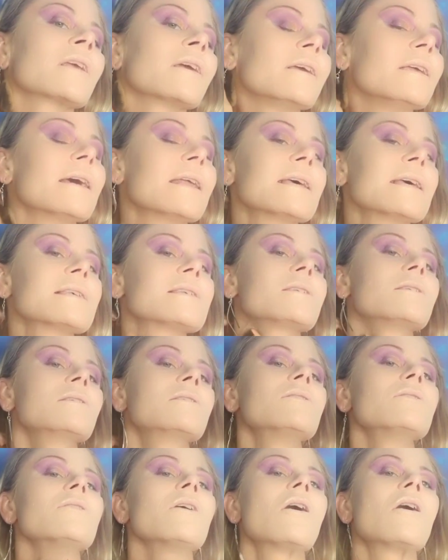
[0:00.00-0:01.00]
Yet it's
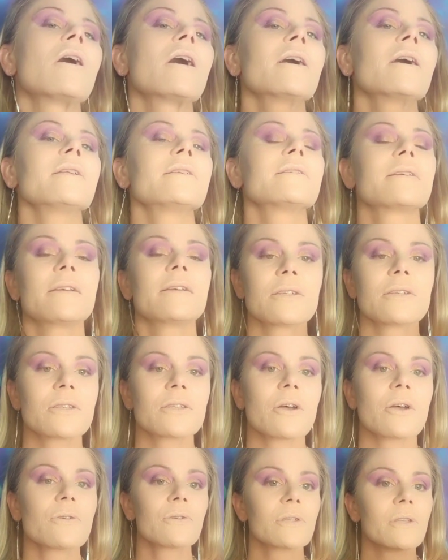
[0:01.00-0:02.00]
not
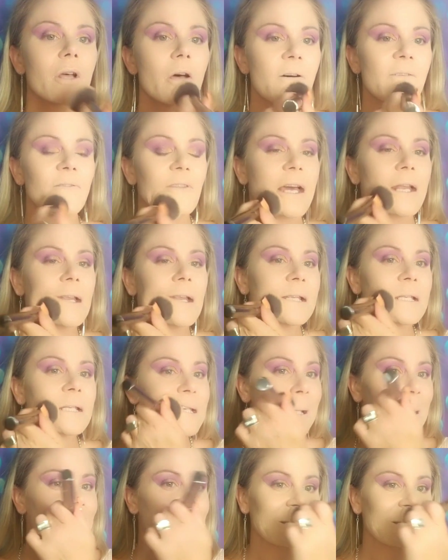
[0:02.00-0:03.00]
so soft that
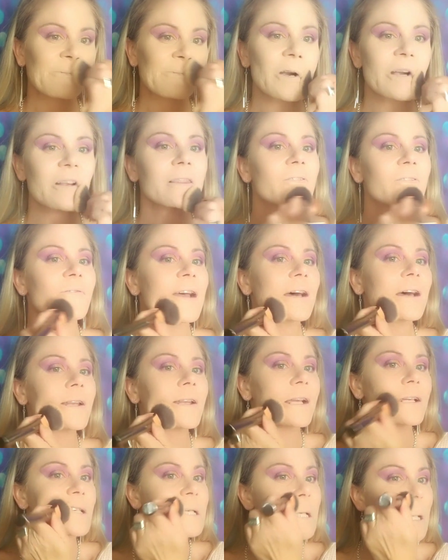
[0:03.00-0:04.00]
it doesn't work the
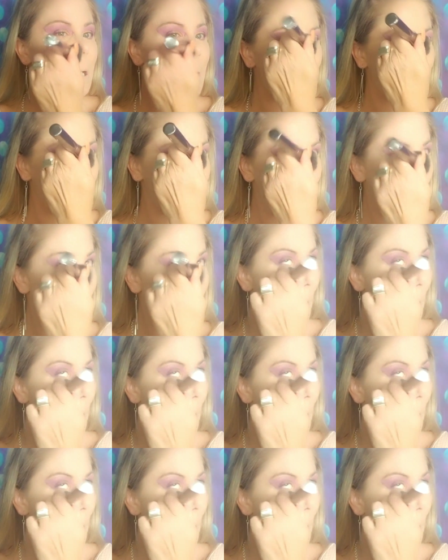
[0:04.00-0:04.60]
foundation in.